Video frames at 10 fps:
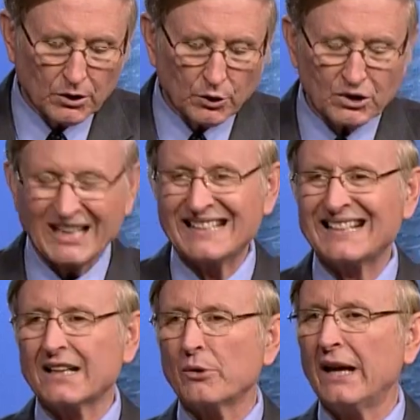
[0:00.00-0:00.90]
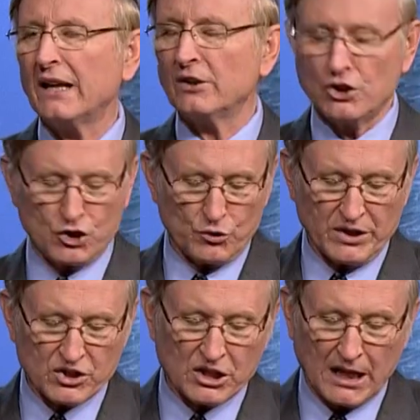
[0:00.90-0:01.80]
who desecrated the
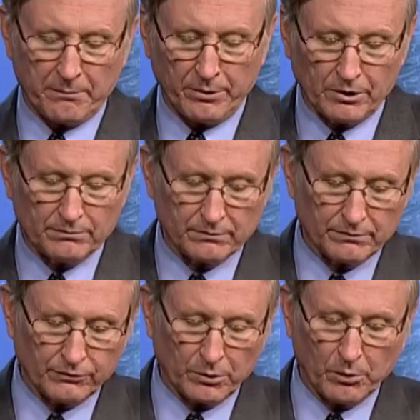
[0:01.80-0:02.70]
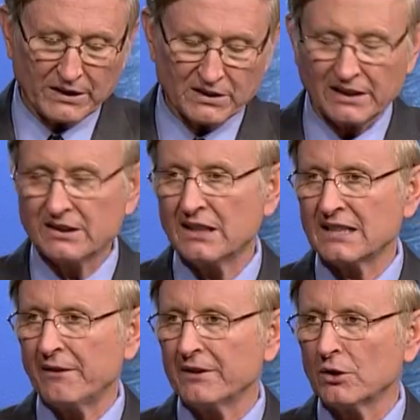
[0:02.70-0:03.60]
Jewish temple from
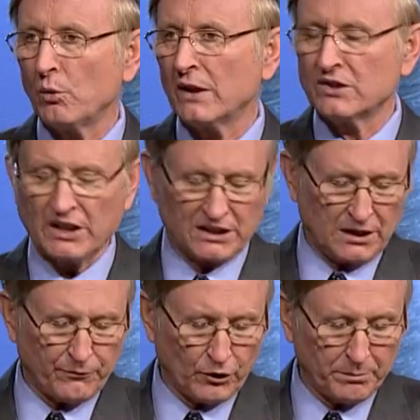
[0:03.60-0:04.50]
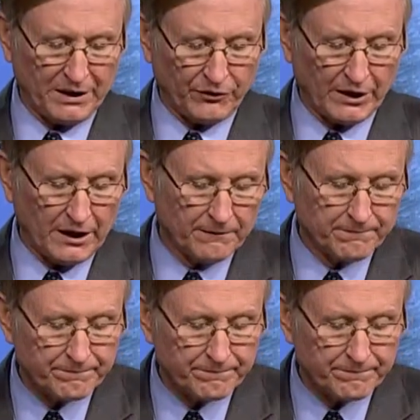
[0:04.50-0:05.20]
167 to 164 BC.